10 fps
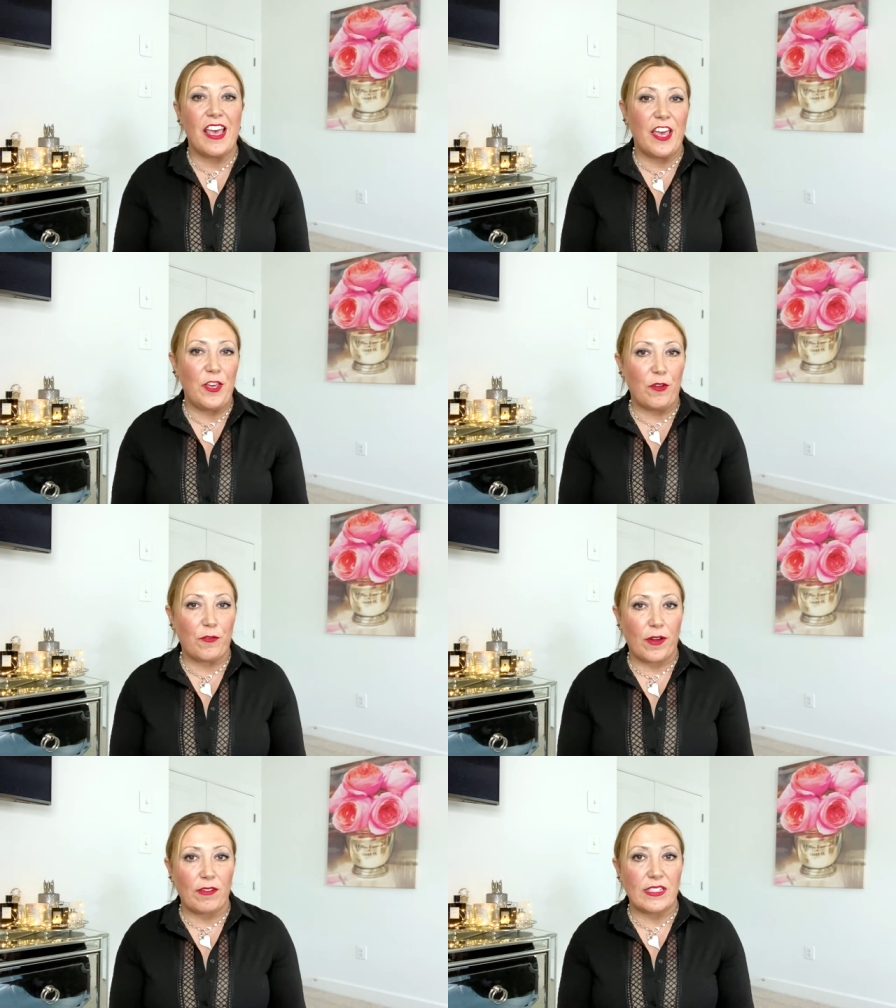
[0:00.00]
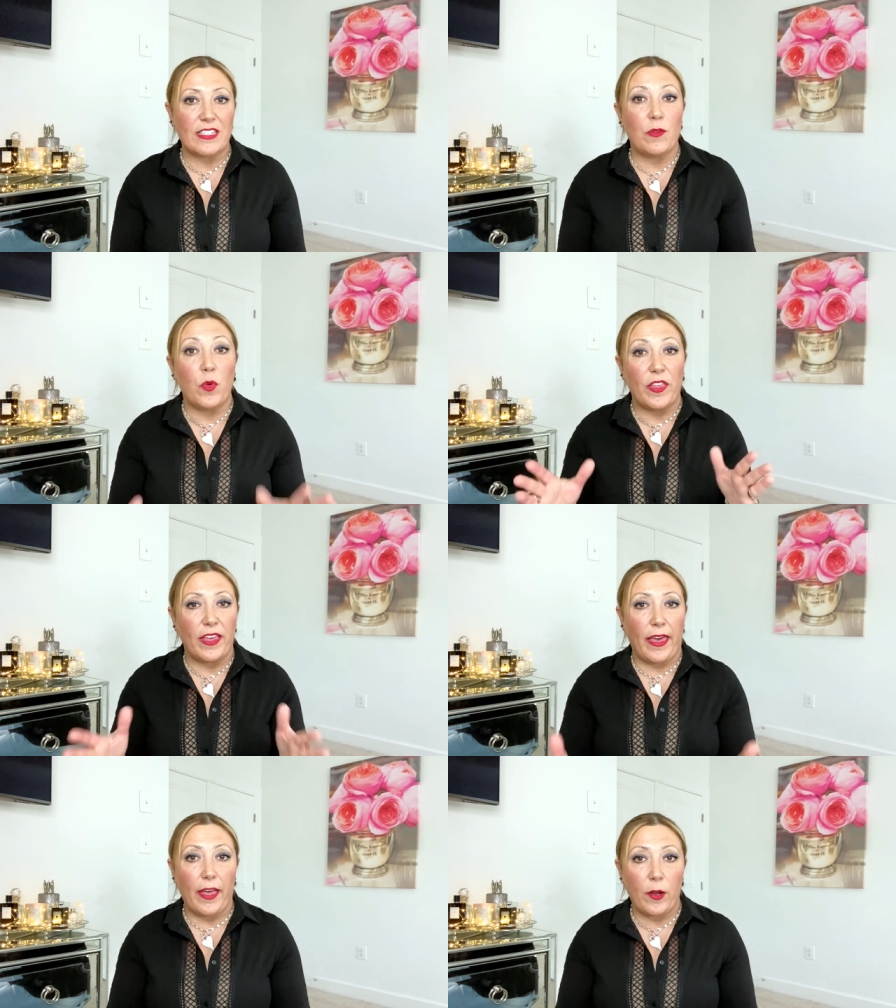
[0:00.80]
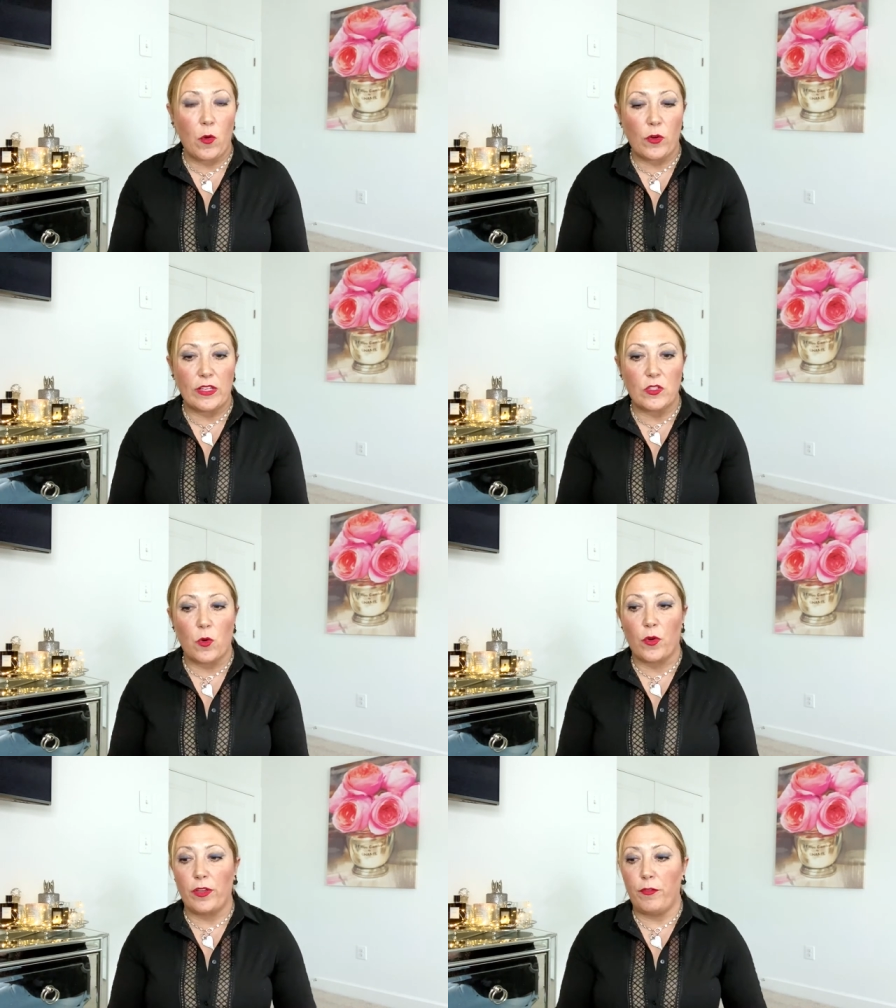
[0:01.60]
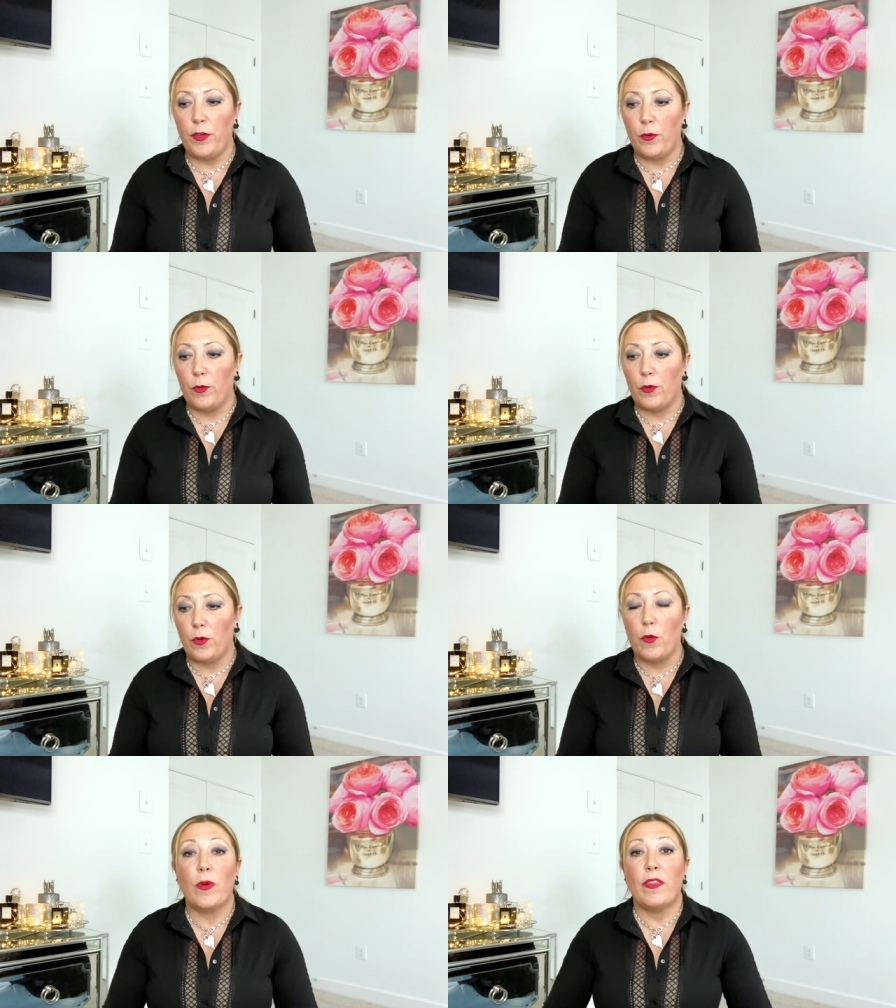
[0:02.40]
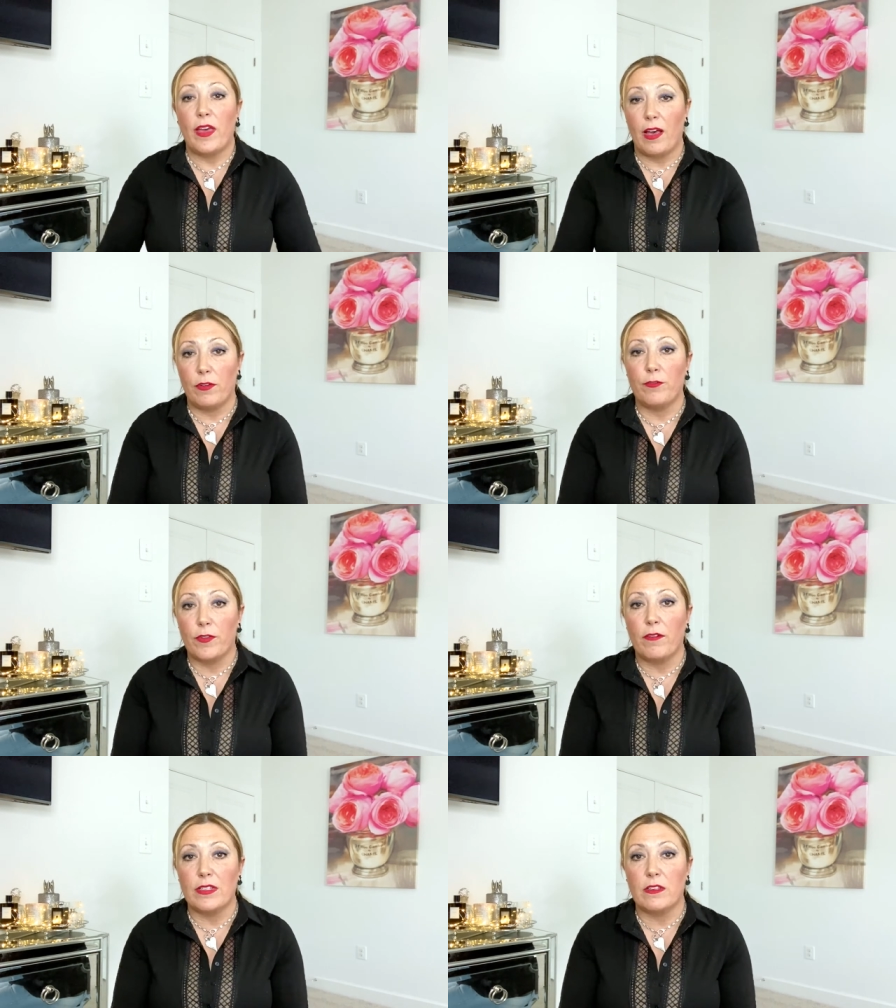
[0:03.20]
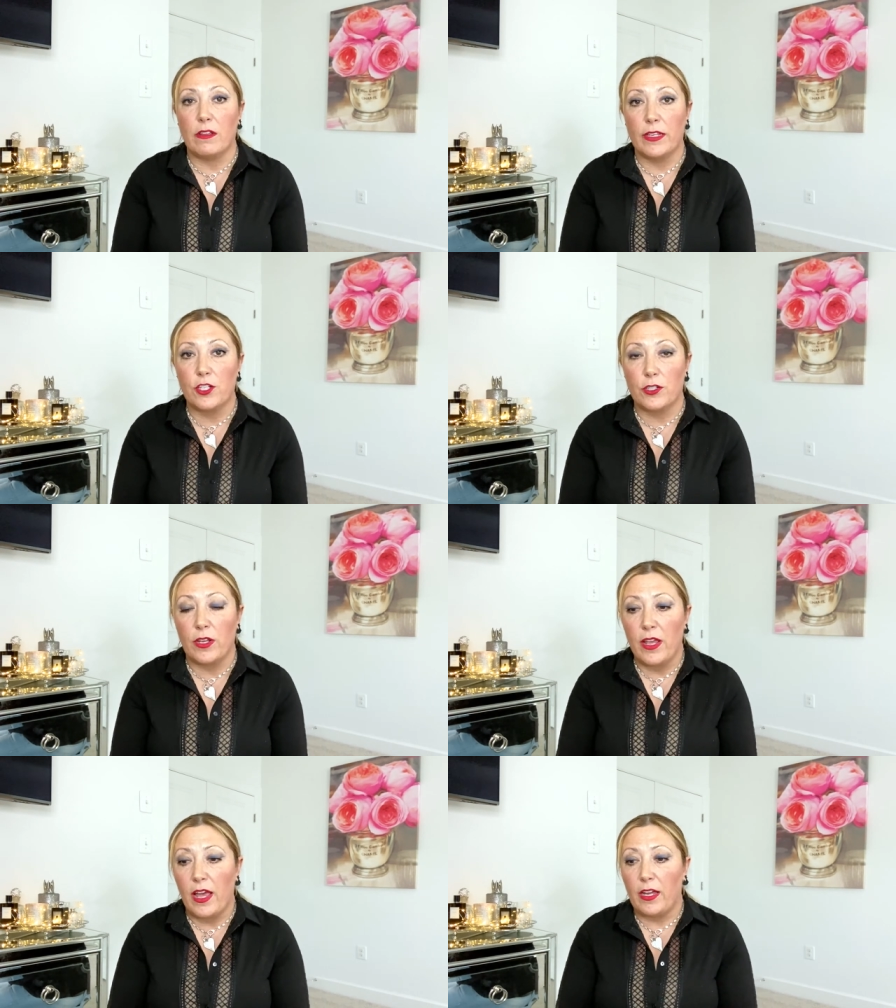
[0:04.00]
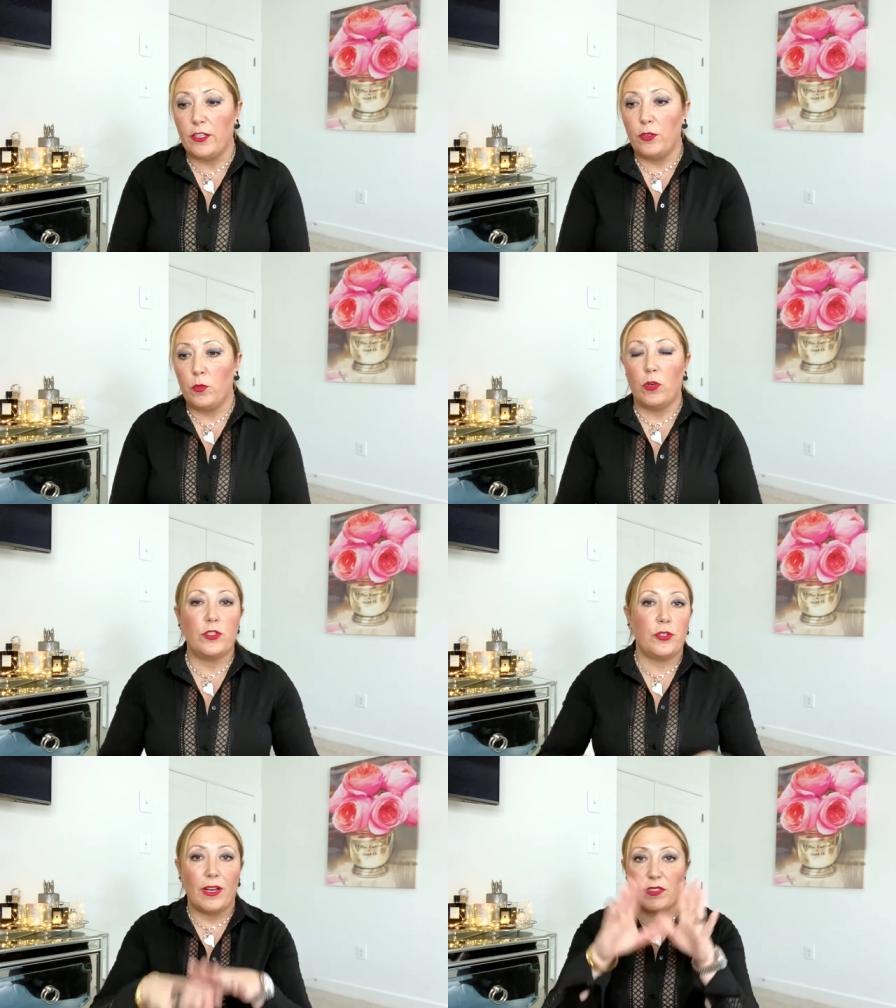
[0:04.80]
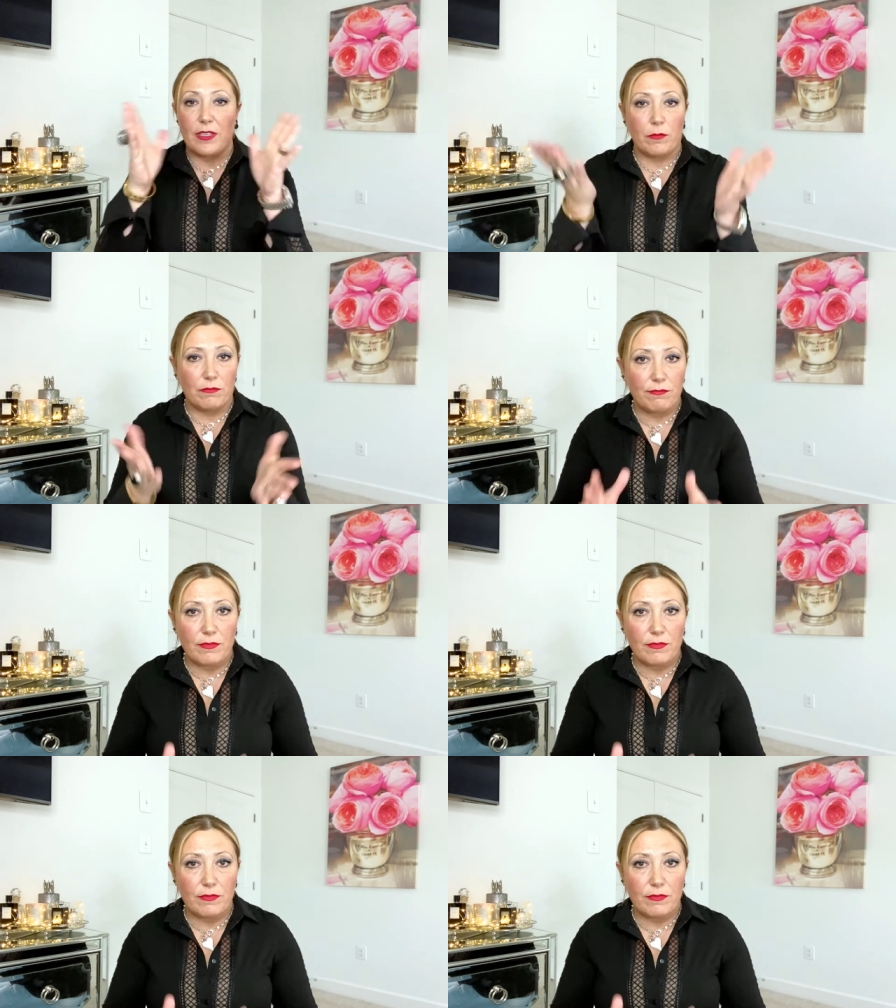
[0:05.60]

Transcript: your fragrances within categories or if you already have a fragrance collection and you want to have some